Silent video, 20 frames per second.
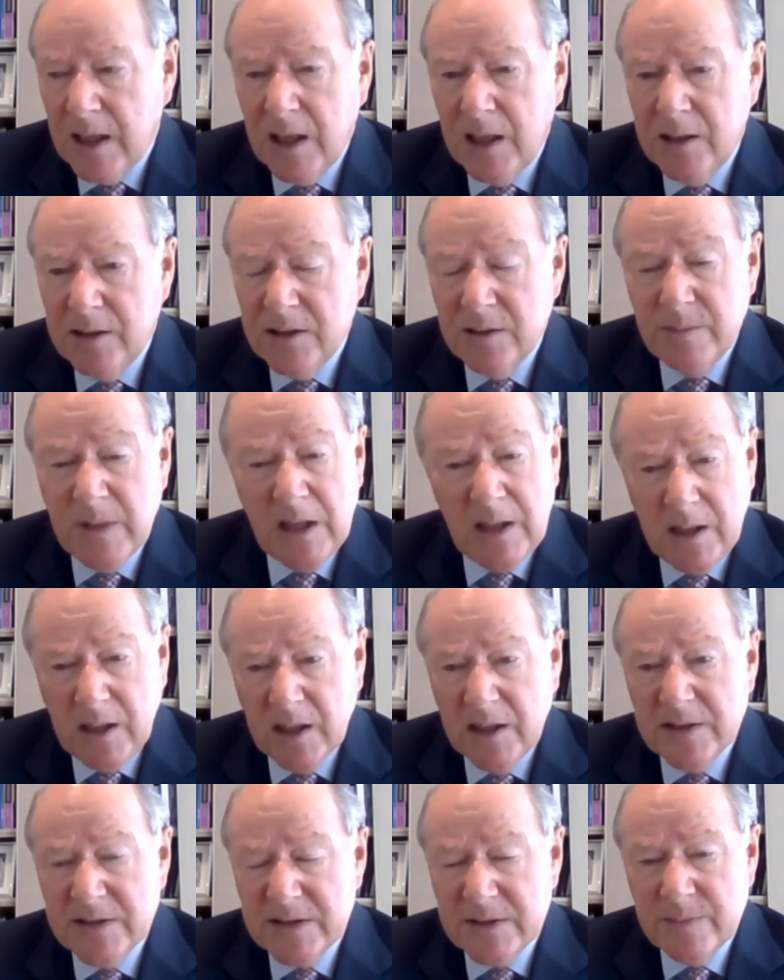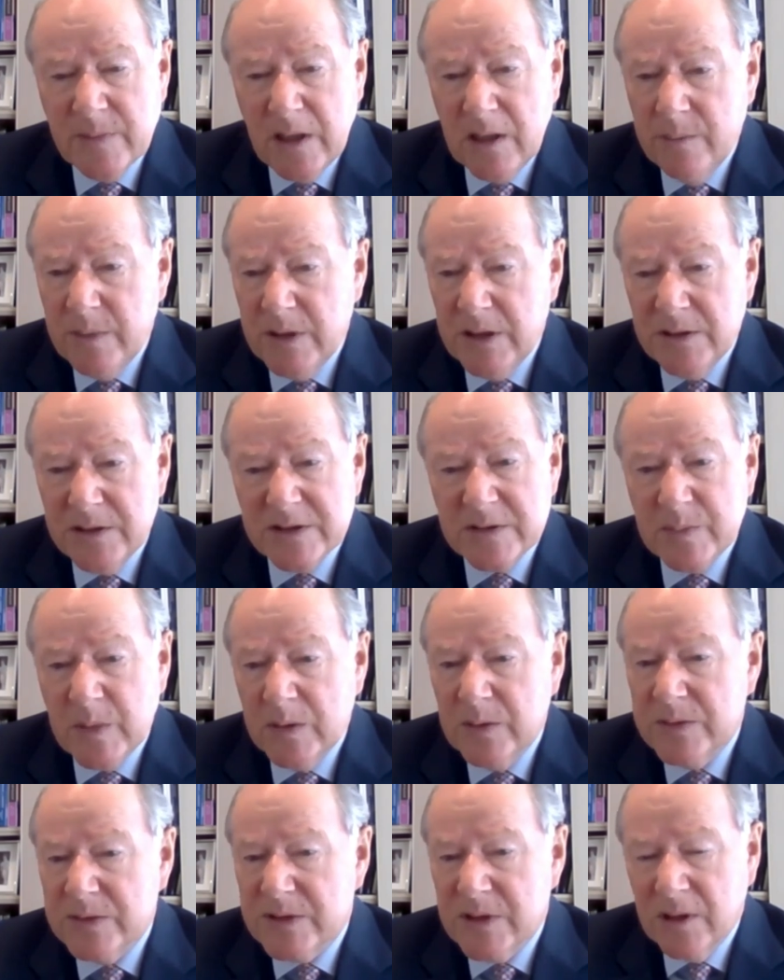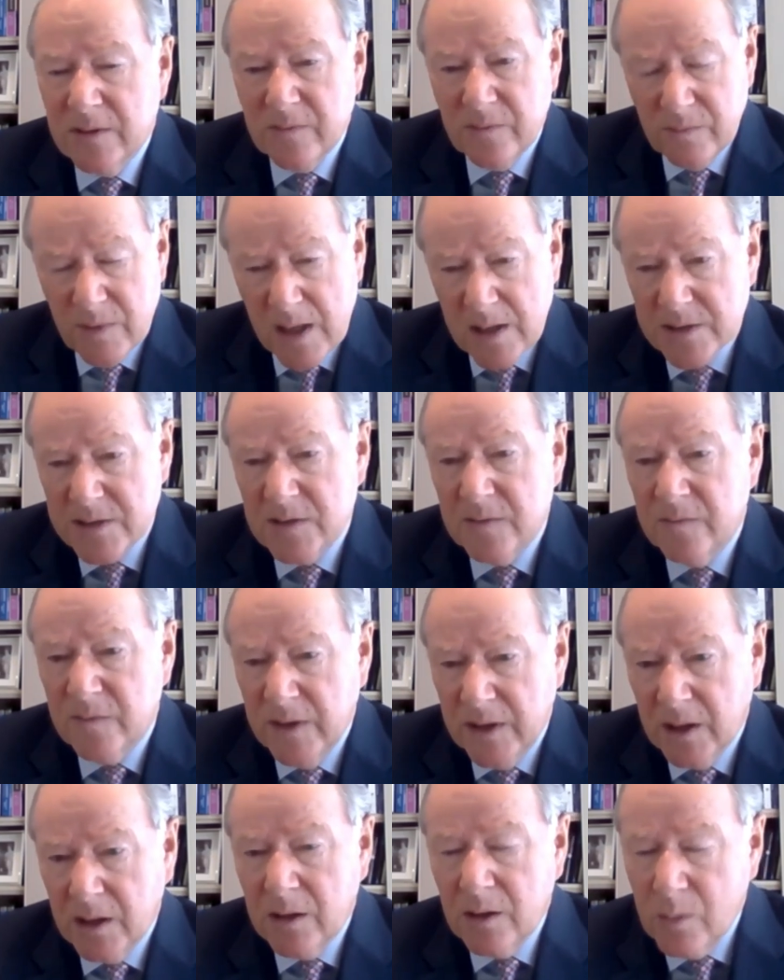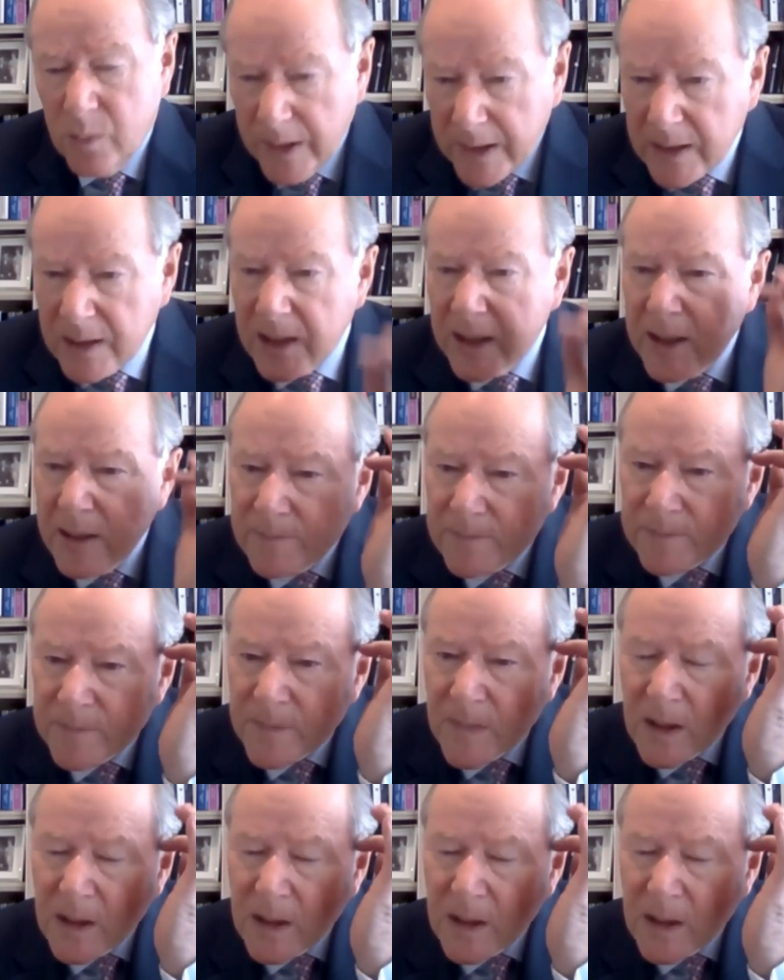and in many cases may be disposed of relatively quickly